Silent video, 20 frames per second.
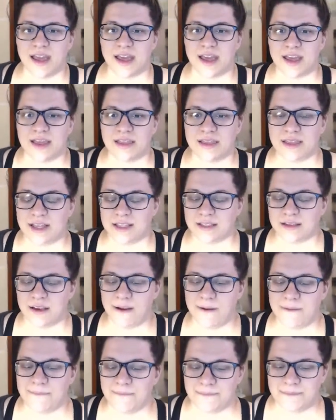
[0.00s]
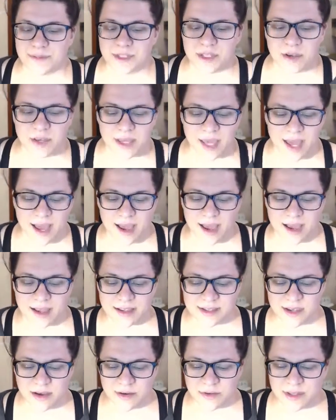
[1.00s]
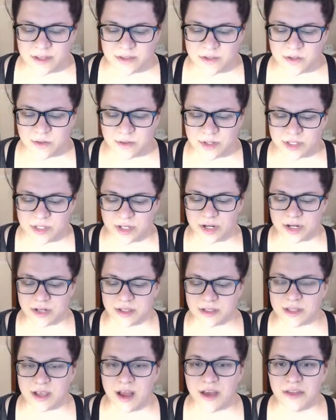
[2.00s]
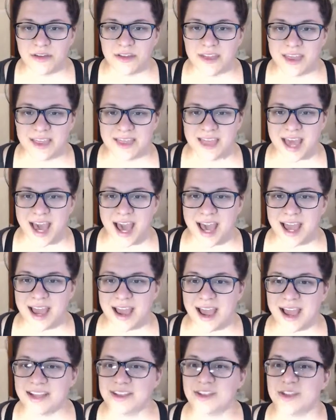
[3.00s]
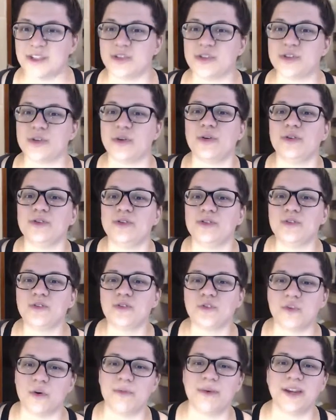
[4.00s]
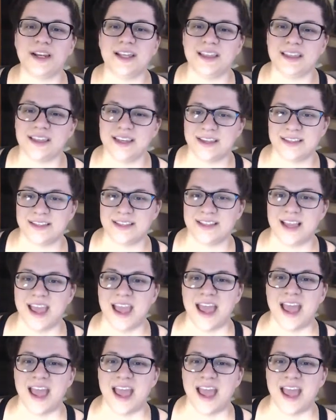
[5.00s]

And that's all. So yeah, I dealt with 2 returns. Other than that, I sold so many things.